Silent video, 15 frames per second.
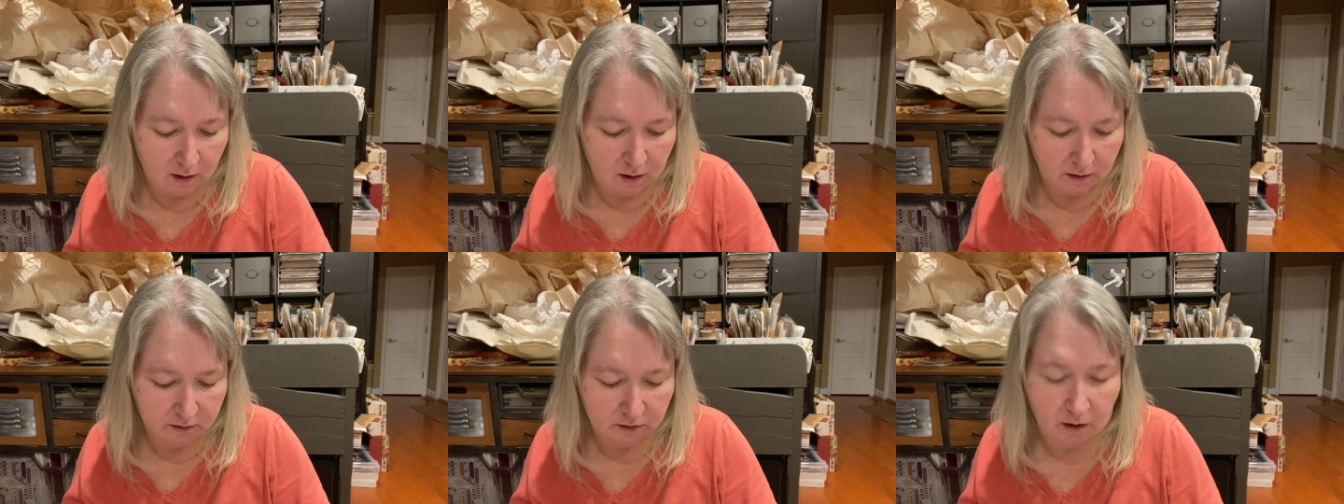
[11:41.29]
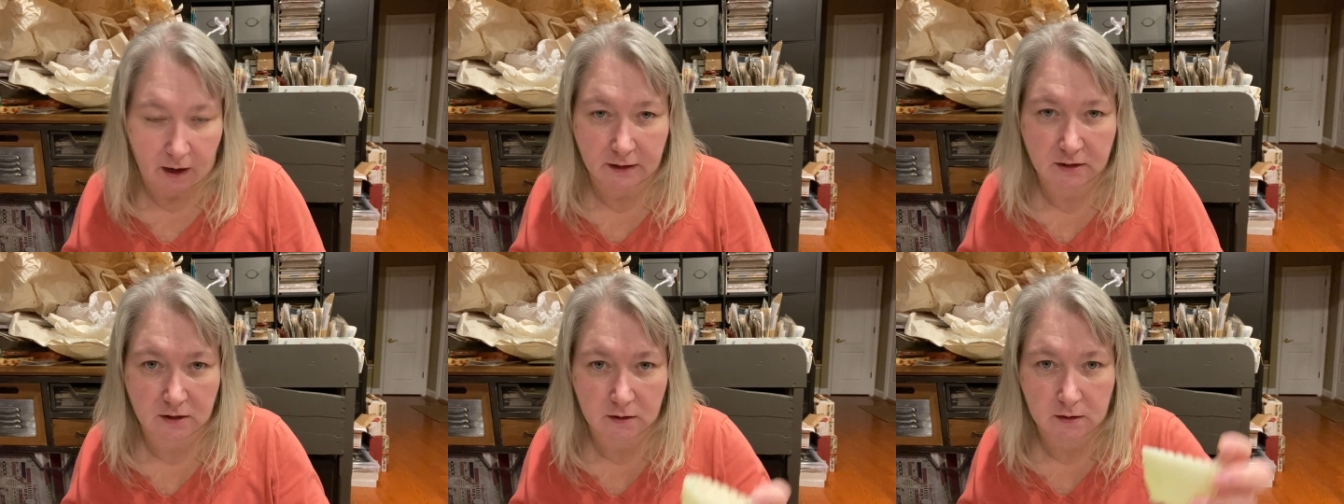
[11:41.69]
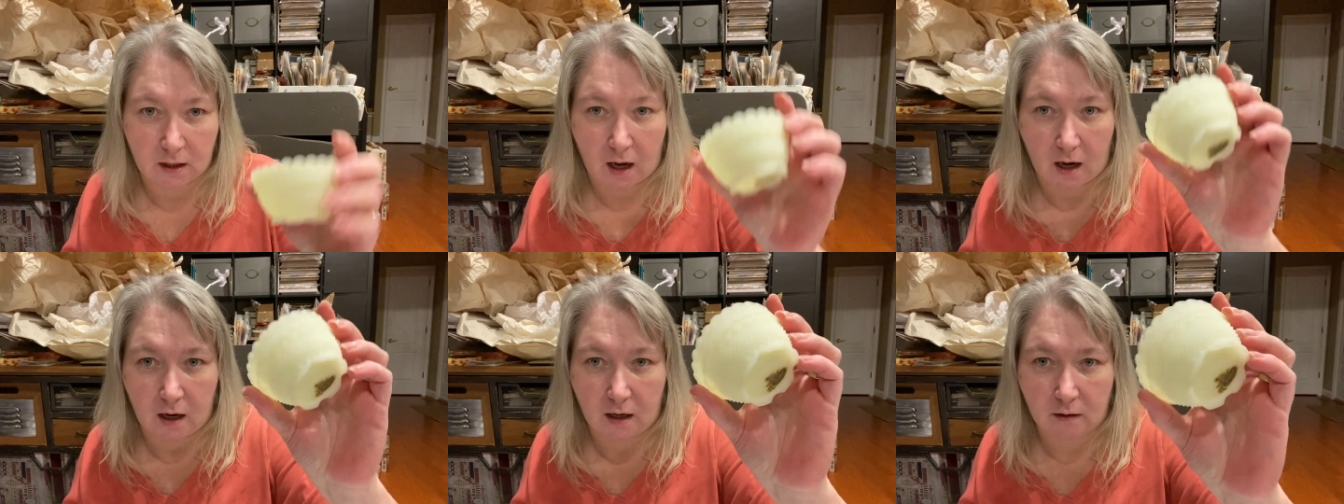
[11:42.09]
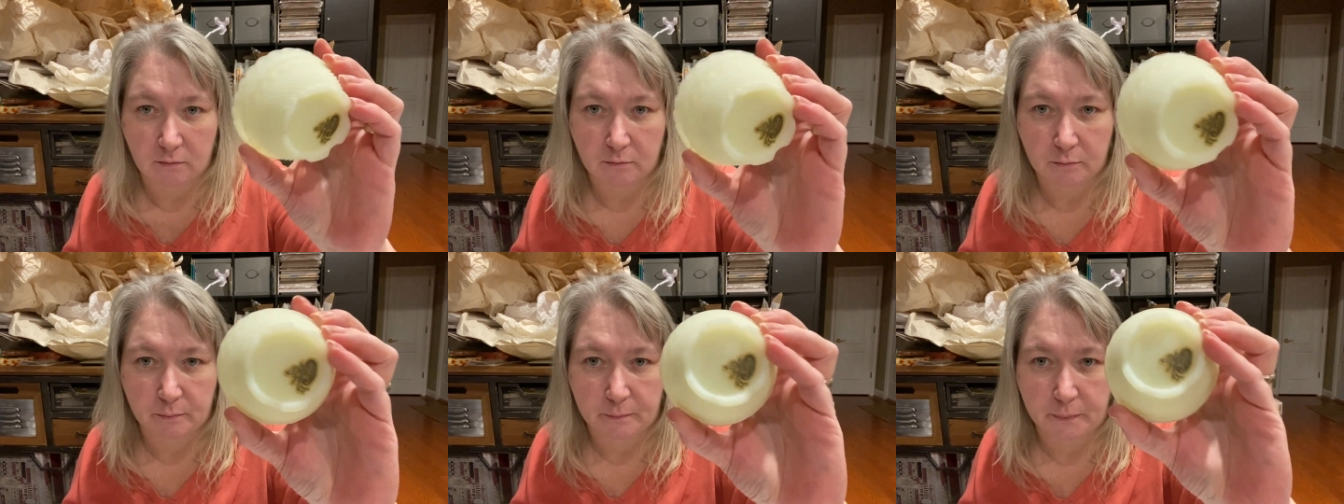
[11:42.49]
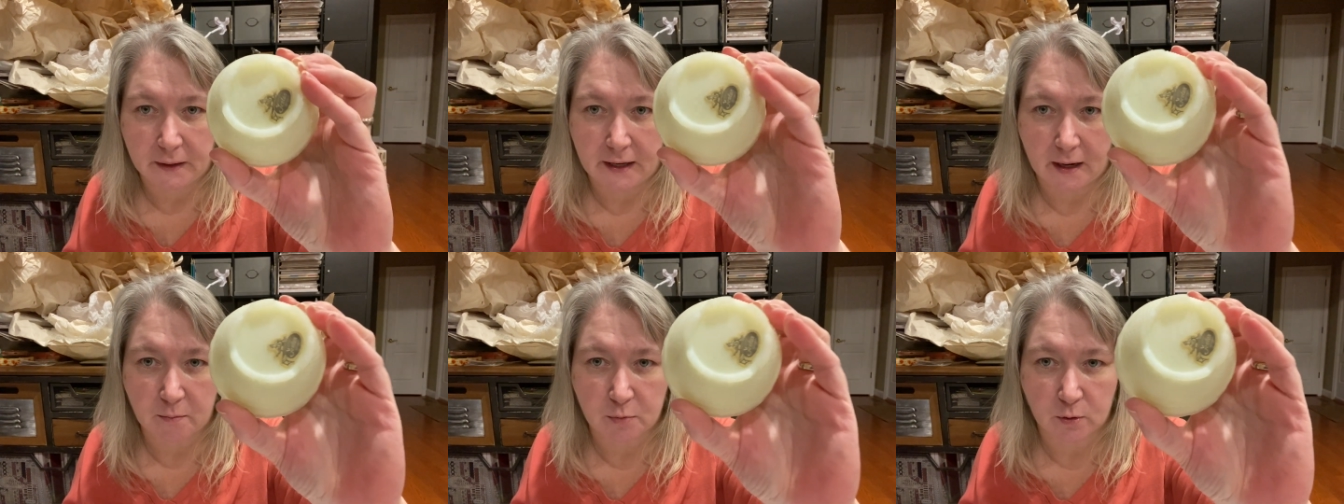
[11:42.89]
So I should uh, be
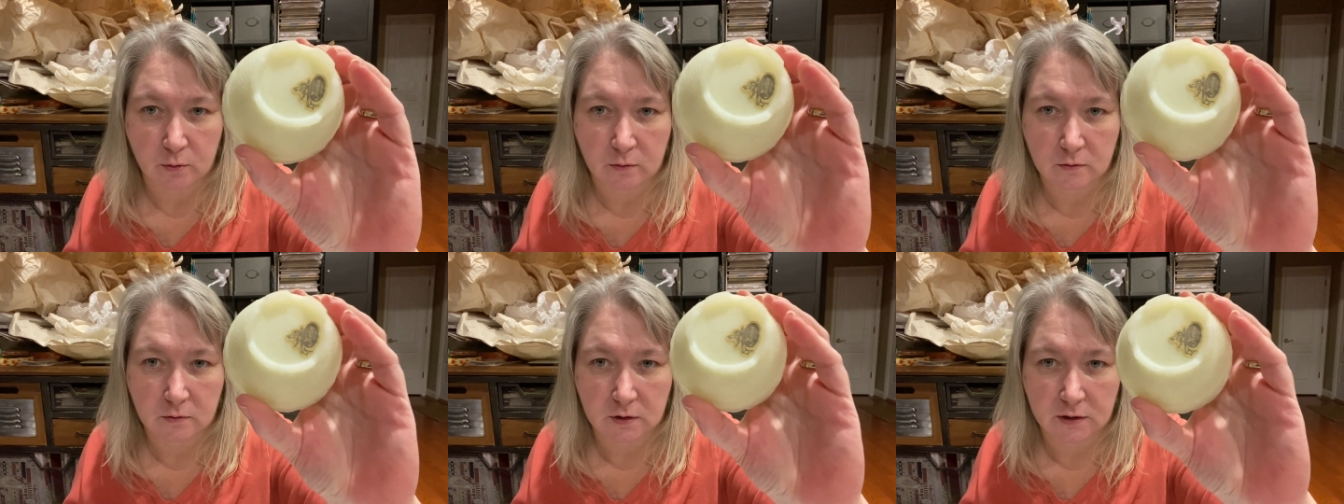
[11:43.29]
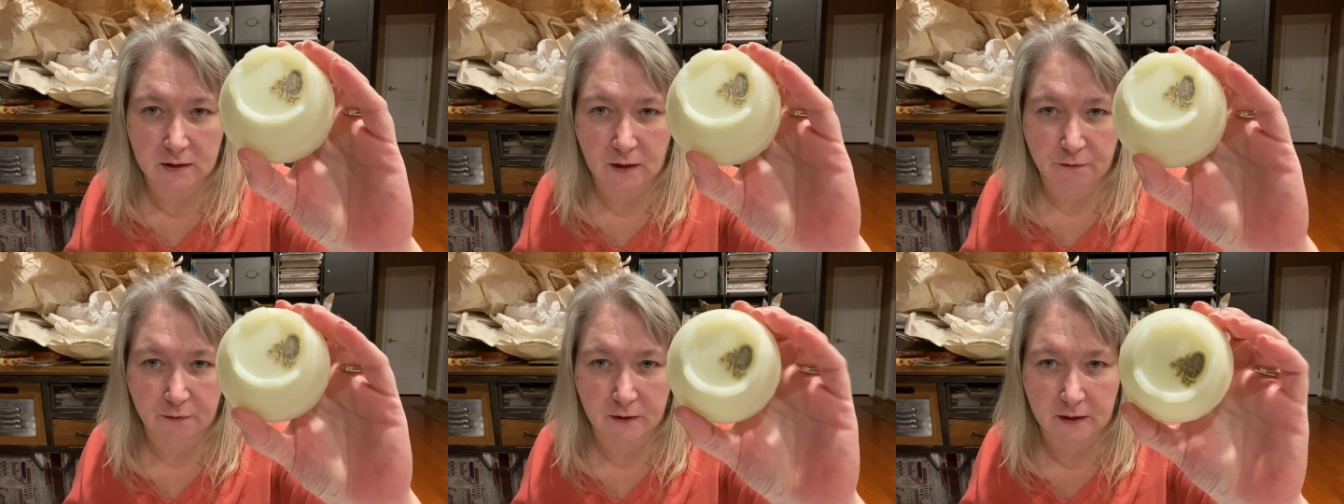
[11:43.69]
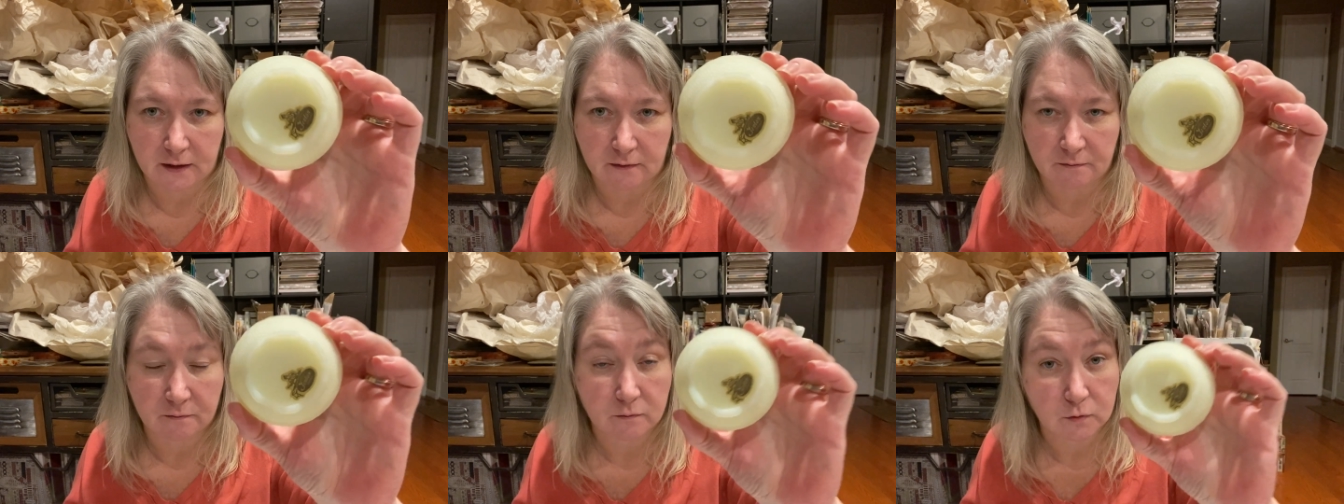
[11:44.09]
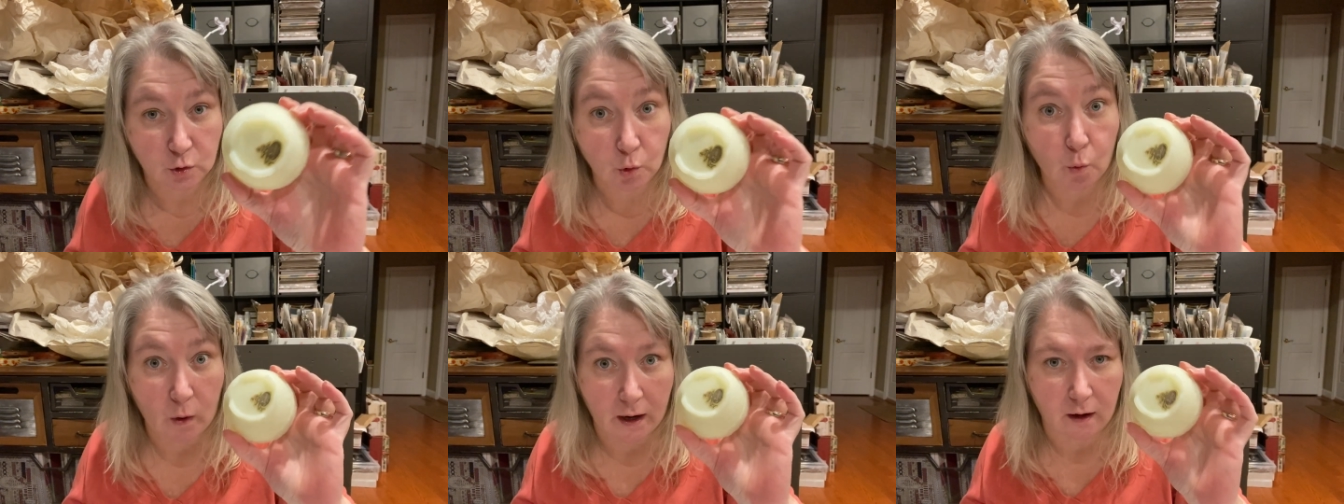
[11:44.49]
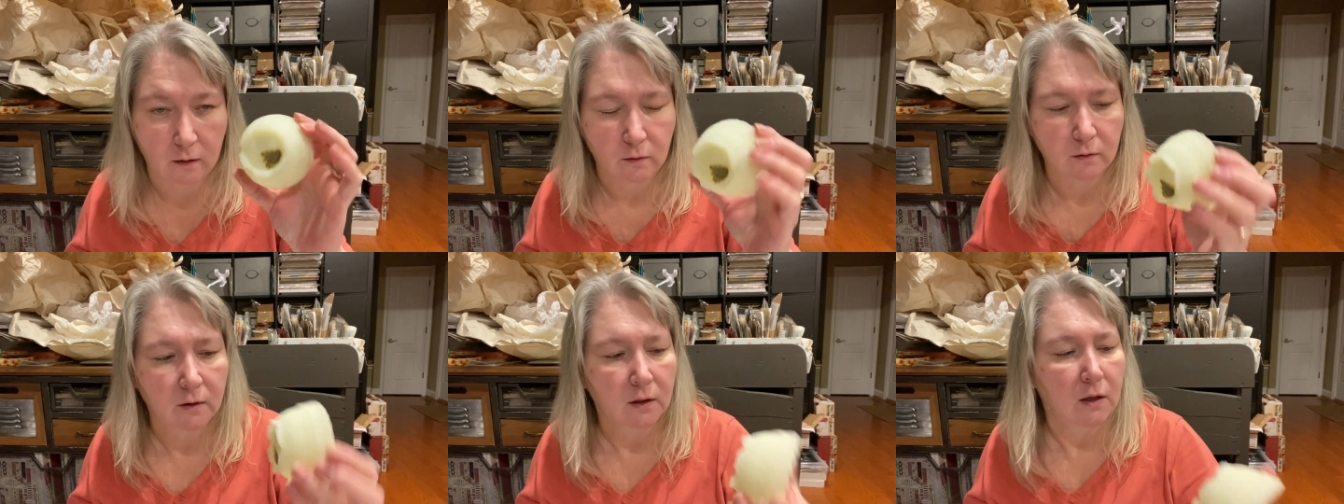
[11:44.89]
able to definitely do well.